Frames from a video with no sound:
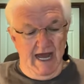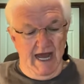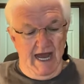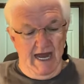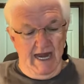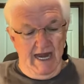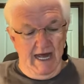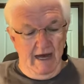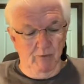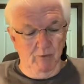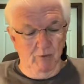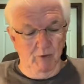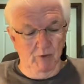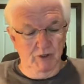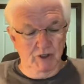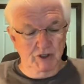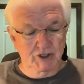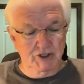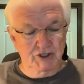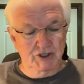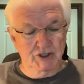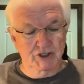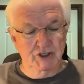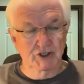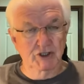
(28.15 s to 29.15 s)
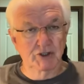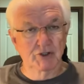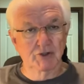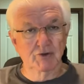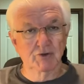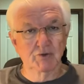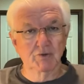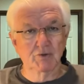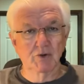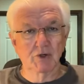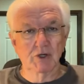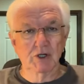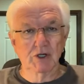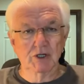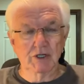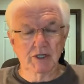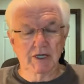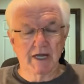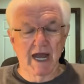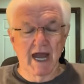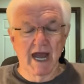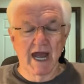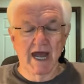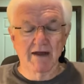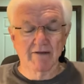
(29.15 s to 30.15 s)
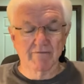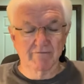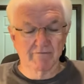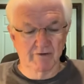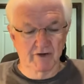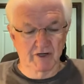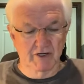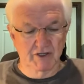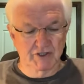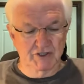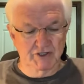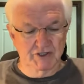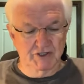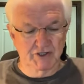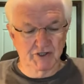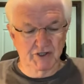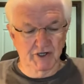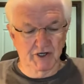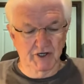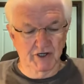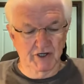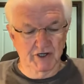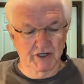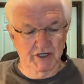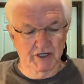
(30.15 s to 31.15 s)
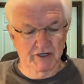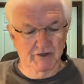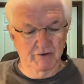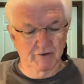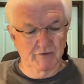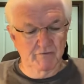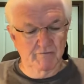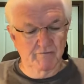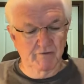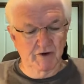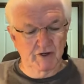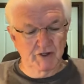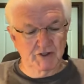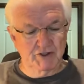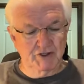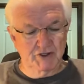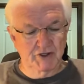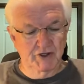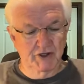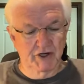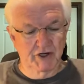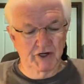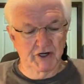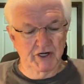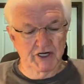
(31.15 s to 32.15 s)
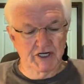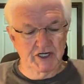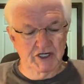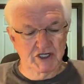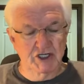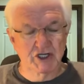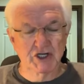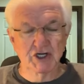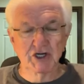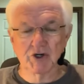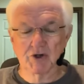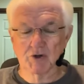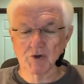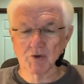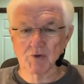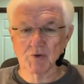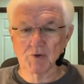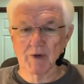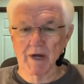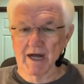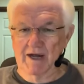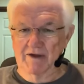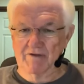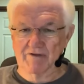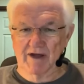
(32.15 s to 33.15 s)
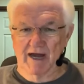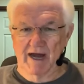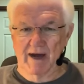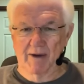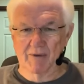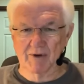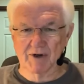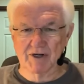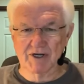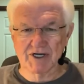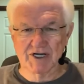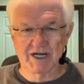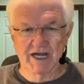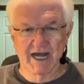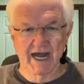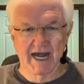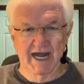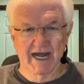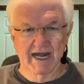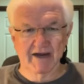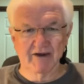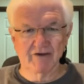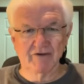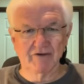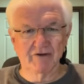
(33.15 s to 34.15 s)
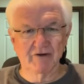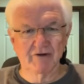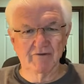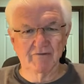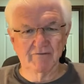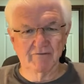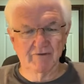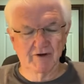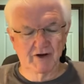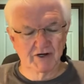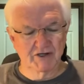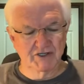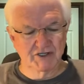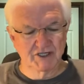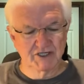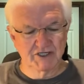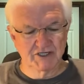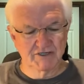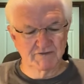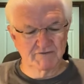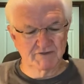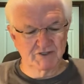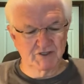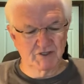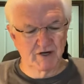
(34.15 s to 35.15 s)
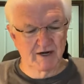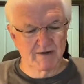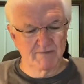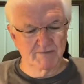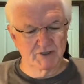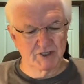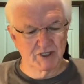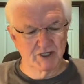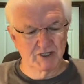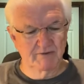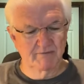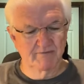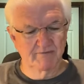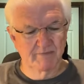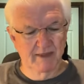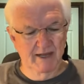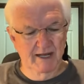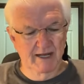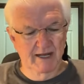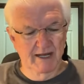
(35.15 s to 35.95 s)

And I want us to look at verse 30 through verse 32 as our text verses of Scripture.